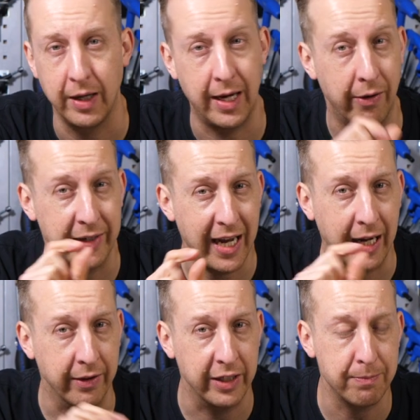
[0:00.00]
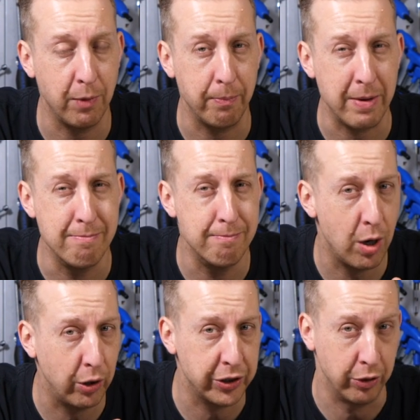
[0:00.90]
Now again, this might be
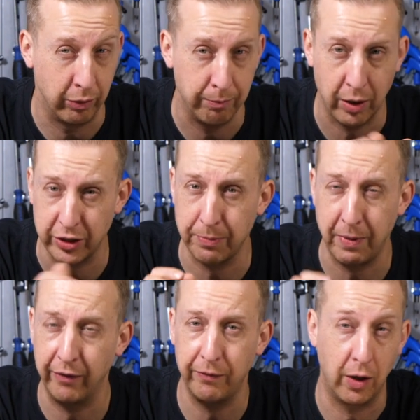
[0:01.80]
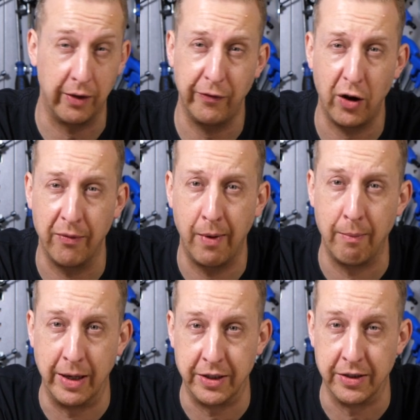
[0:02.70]
marginal, it might just be like five
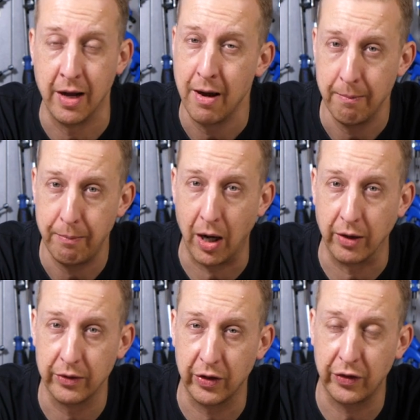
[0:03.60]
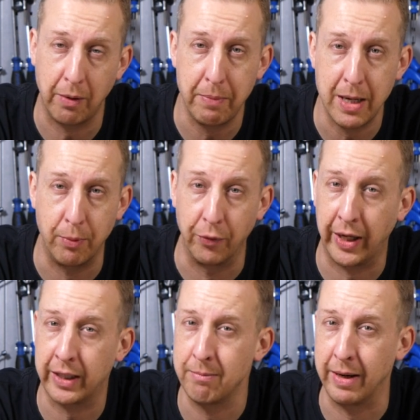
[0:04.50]
millimeters, but to some people
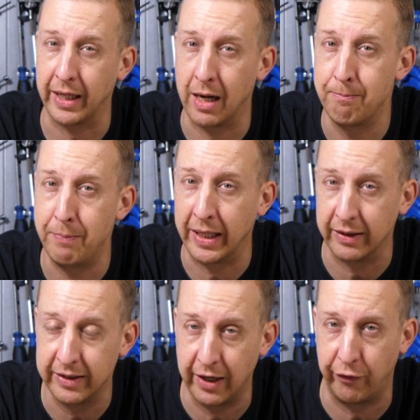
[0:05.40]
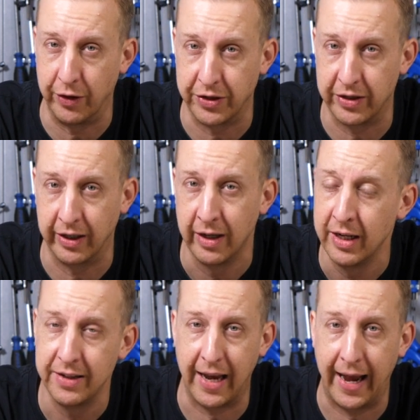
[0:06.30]
that can make a big difference to,
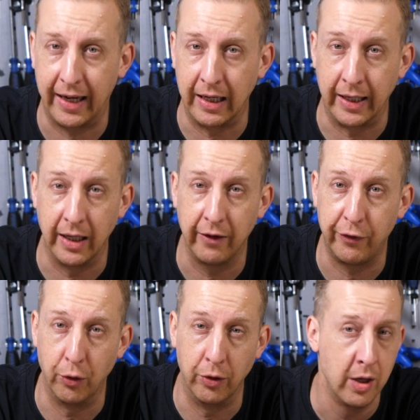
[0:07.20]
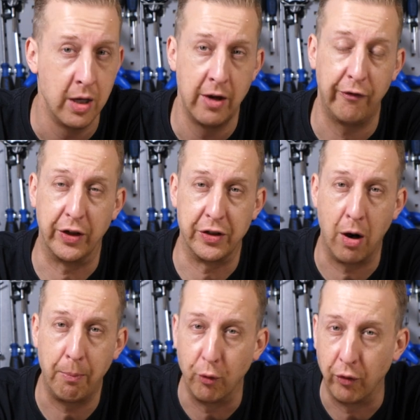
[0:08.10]
to handling if you're, for
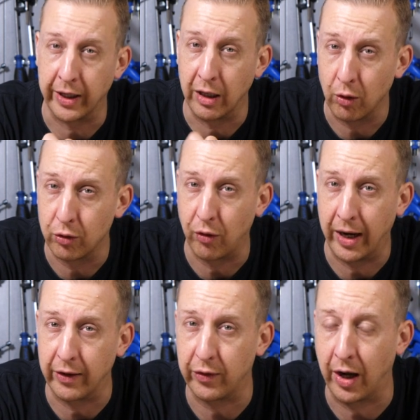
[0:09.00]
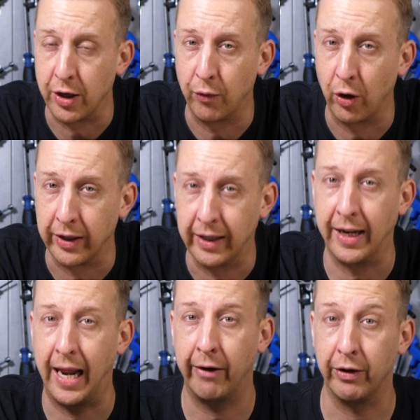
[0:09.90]
example, running long cranks and you're riding
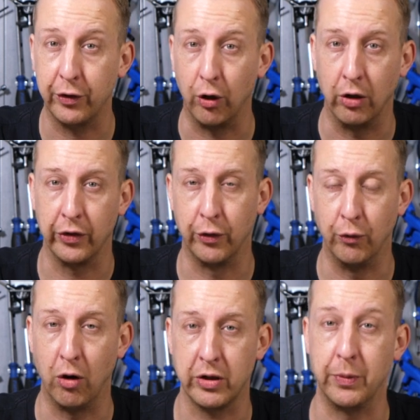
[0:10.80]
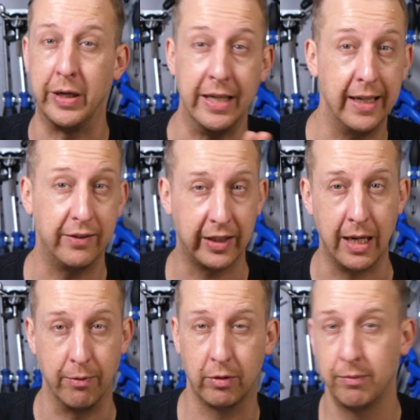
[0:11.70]
in an area that's got lots of rocks where you need to
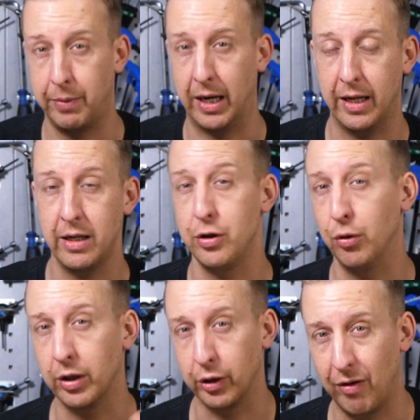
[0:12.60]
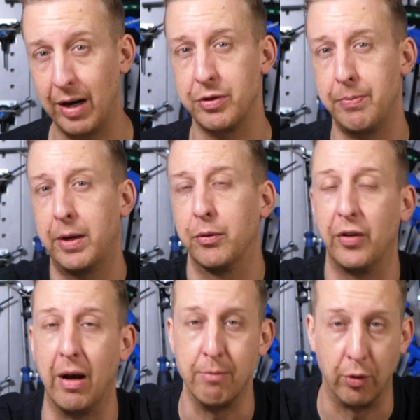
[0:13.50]
keep pedaling, you're going to ground your
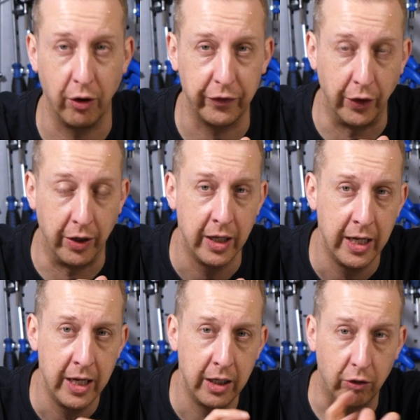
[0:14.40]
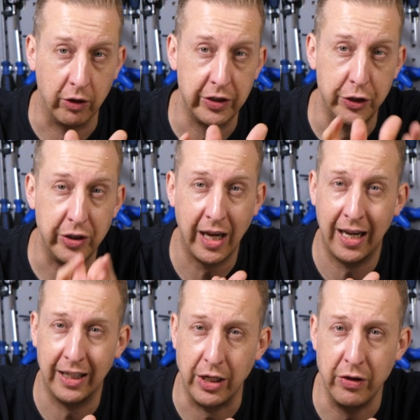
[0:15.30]
pedals out more often. Granted, you
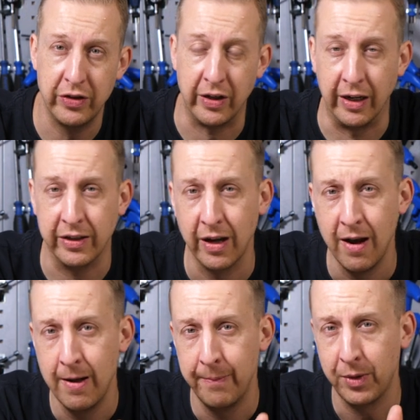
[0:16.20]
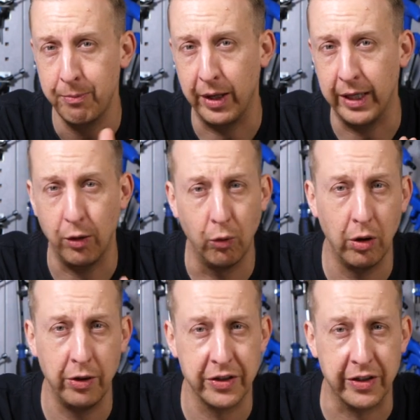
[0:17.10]
can get used to this, but in
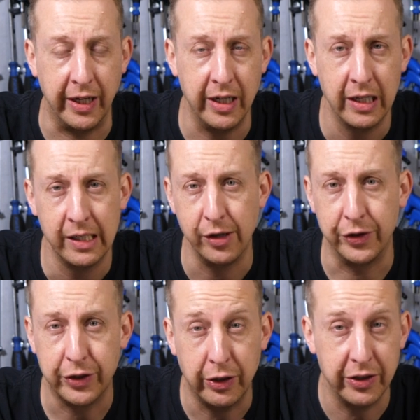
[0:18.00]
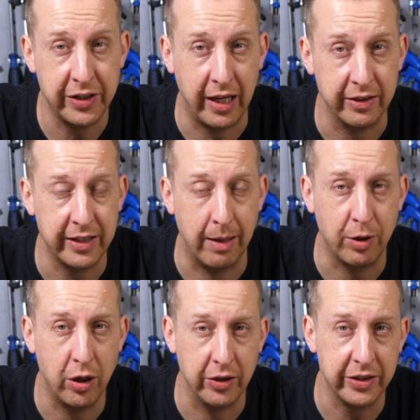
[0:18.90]
all honesty, as good as that
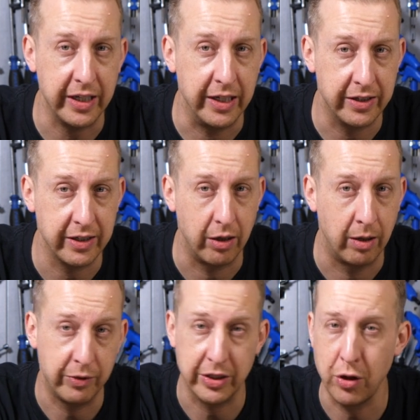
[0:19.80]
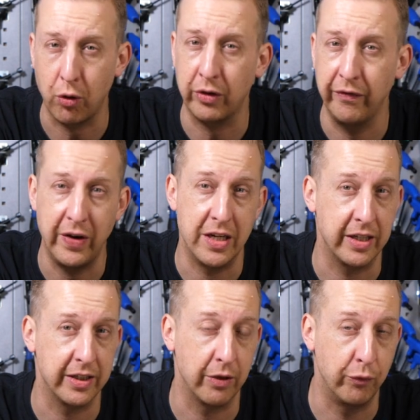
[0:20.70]
Stepcast is, I'm just not
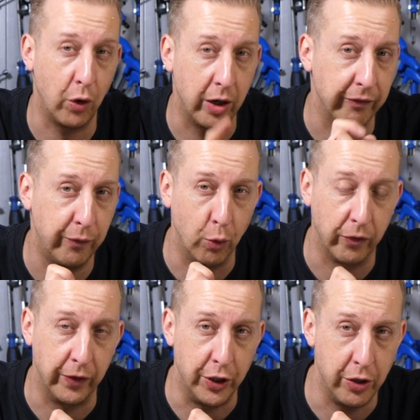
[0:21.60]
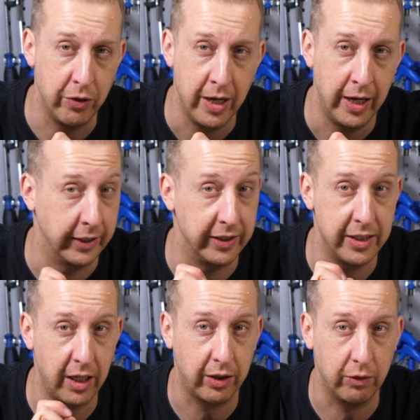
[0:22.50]
convinced it's the right fork for you, and there's
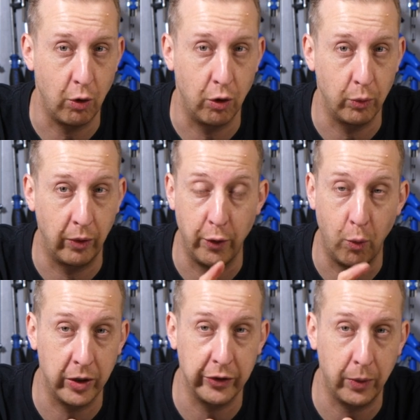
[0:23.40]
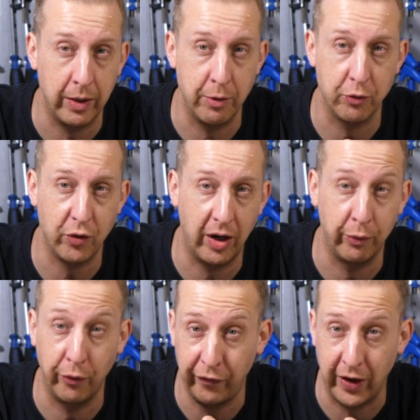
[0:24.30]
nothing wrong with your one twenty mil
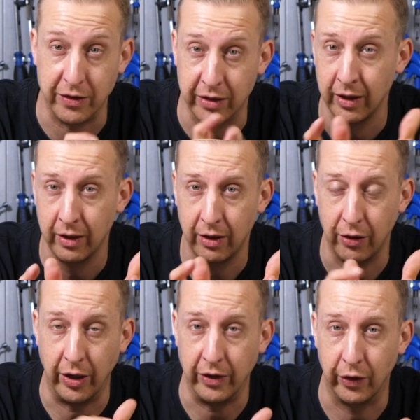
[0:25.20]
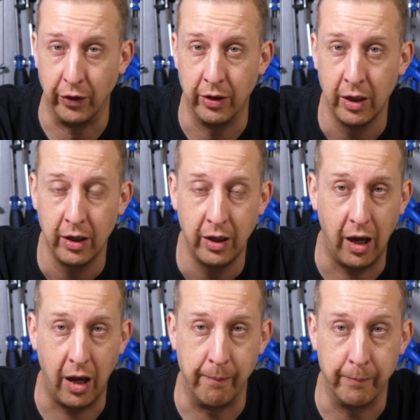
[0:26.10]
travel Fit thirty-two.
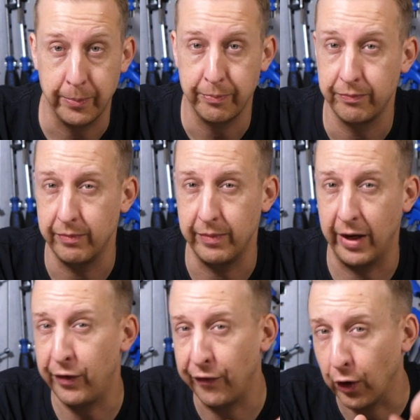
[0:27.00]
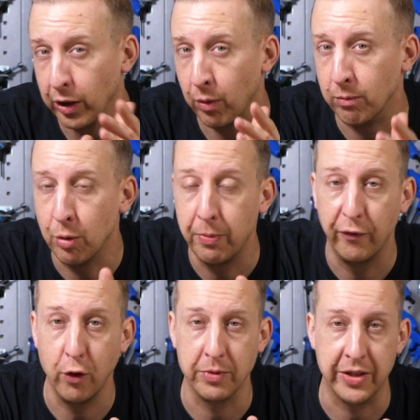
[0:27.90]
Um, if you feel like you want more
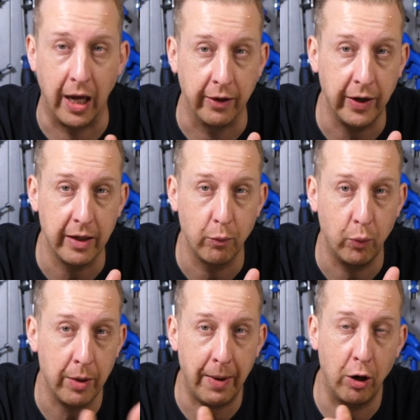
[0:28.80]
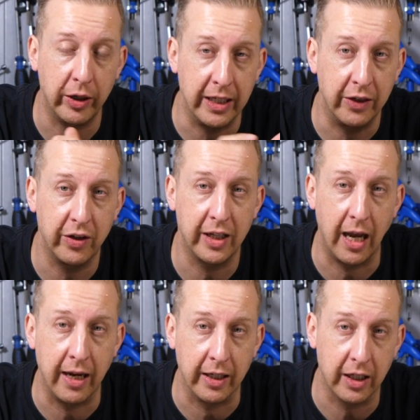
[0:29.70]
performance out of it, what about looking into
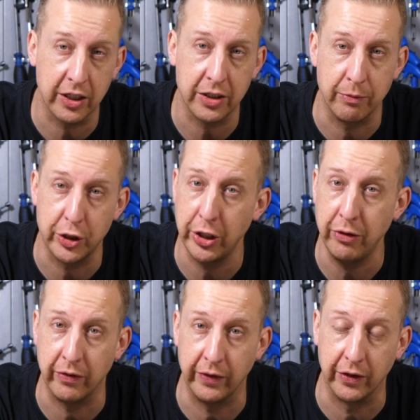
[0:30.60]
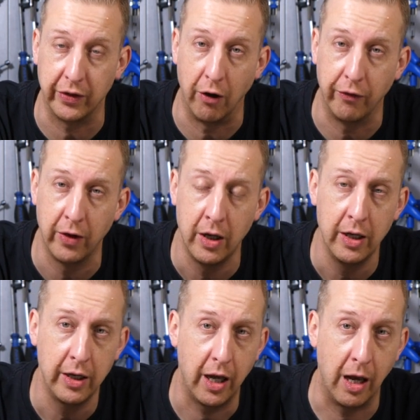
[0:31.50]
getting it custom tuned for yourself?
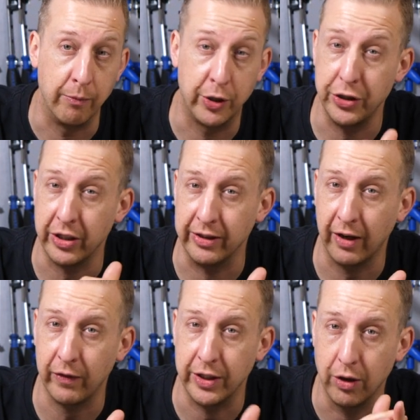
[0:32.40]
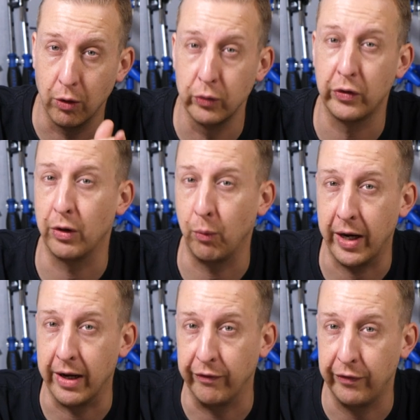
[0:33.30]
Because um, you can definitely alter the
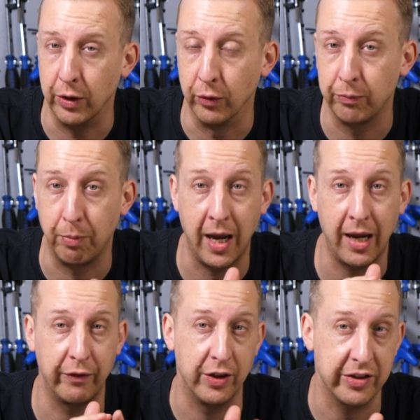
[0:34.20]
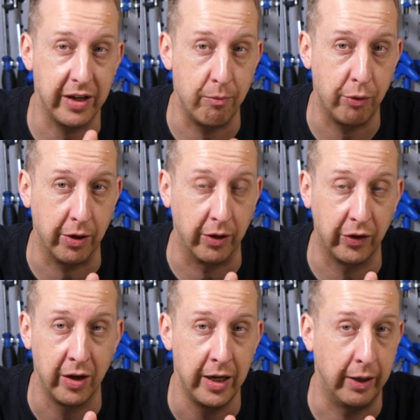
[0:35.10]
way it feels by having the same
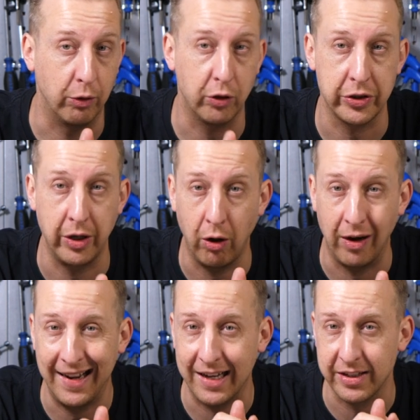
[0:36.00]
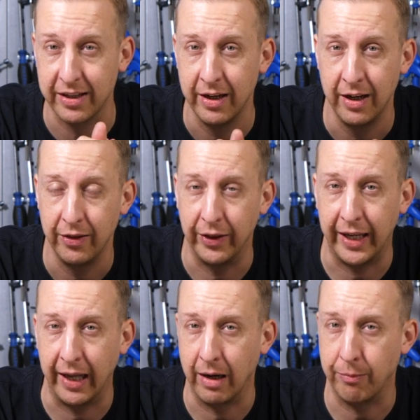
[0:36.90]
product, and it'll cost you a lot less than
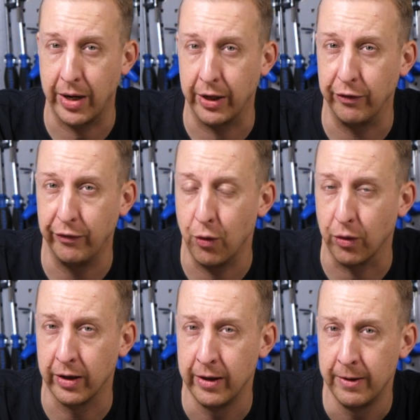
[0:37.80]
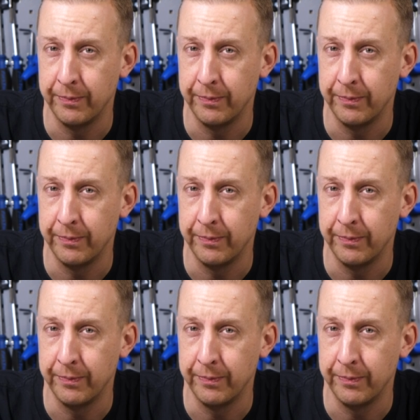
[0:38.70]
getting that brand new fork.